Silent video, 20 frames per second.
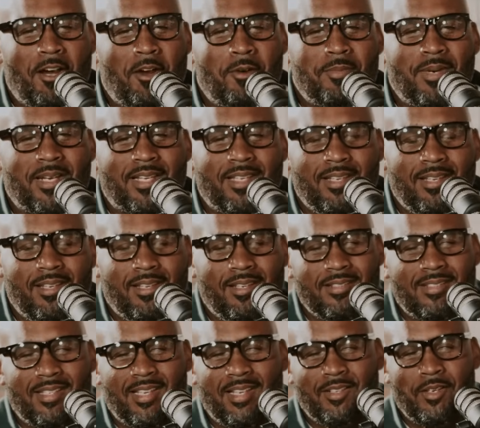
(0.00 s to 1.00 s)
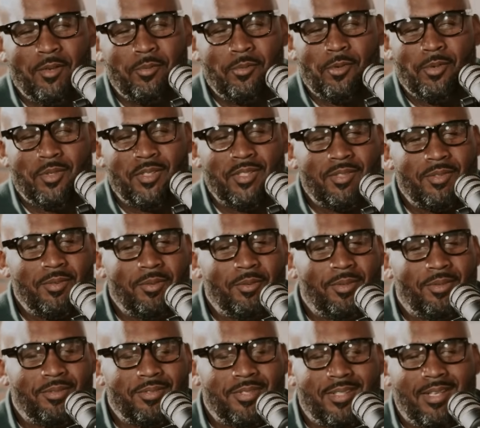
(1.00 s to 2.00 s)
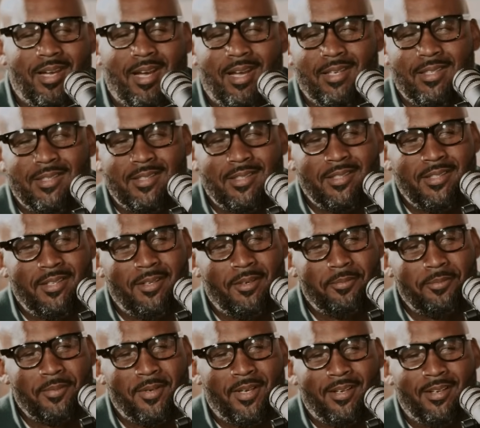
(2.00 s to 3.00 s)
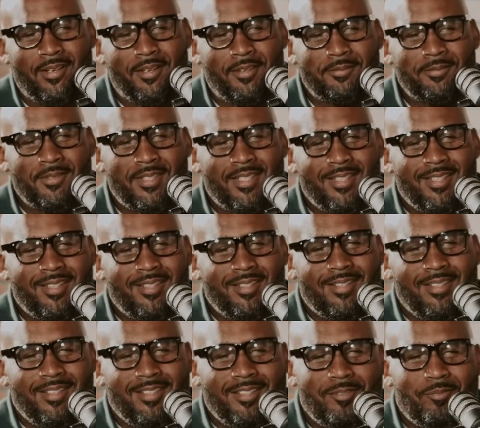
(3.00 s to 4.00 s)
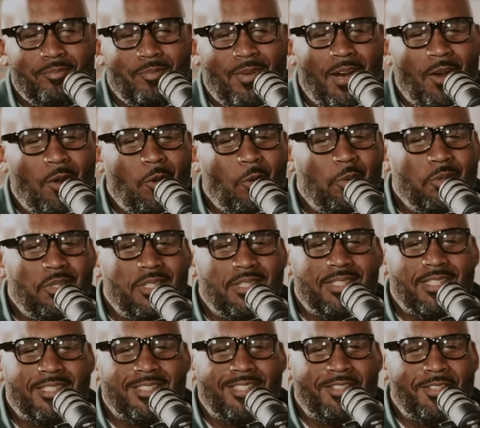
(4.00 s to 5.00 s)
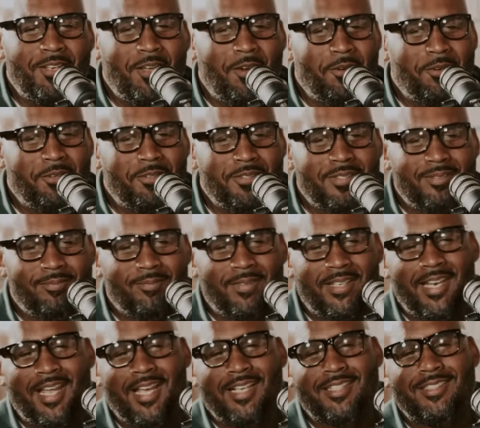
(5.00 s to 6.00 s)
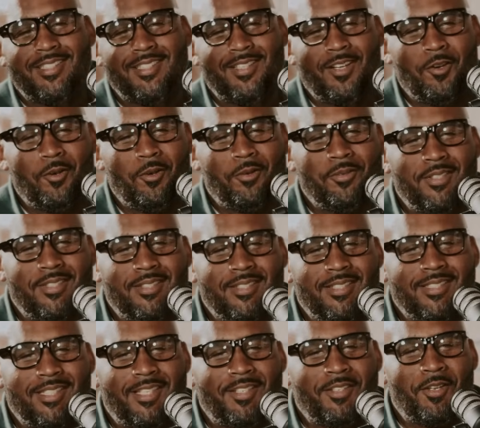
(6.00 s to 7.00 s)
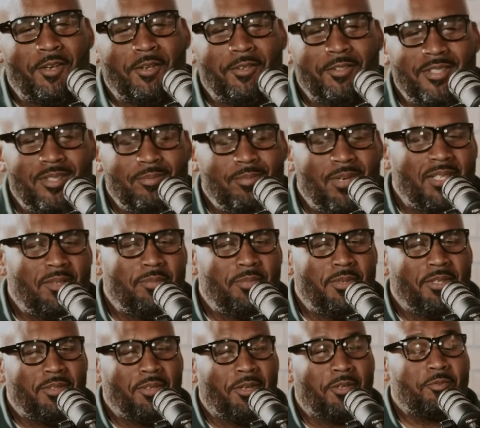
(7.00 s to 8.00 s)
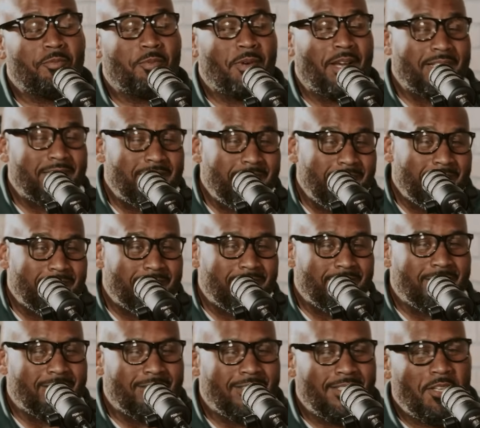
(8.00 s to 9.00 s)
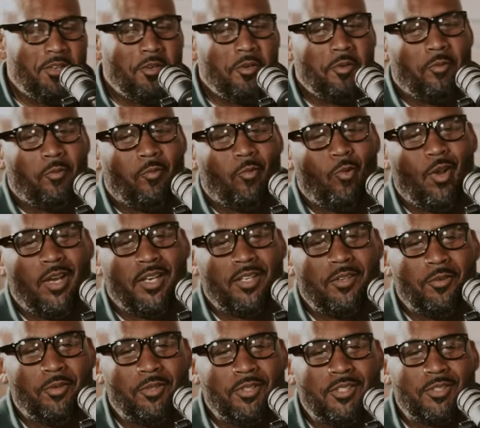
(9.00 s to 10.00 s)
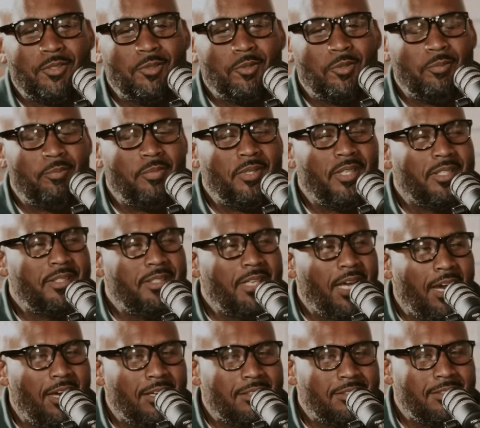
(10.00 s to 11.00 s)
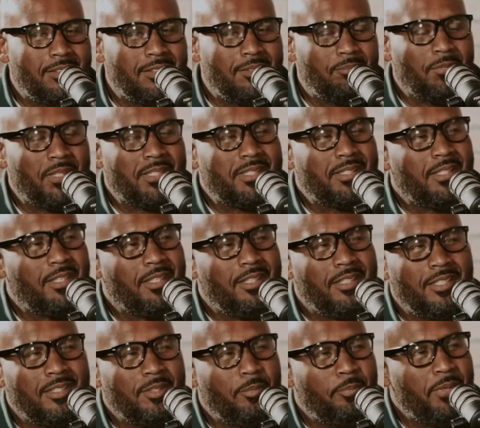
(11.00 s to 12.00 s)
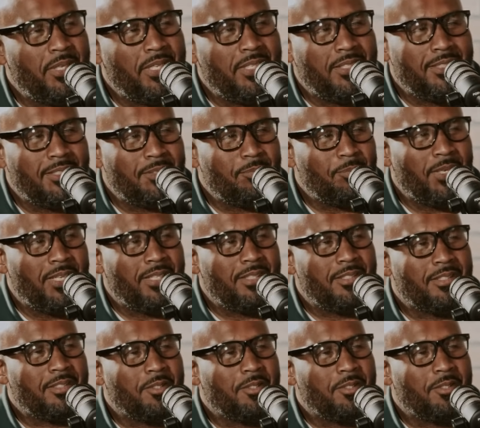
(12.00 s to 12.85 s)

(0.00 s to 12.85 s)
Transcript: All my kids end up going to school on scholarship. My oldest is a nurse, and my next to the oldest is a nurse. She about to be a nurse practitioner. One going to school to be a doctor, and my son is a business major.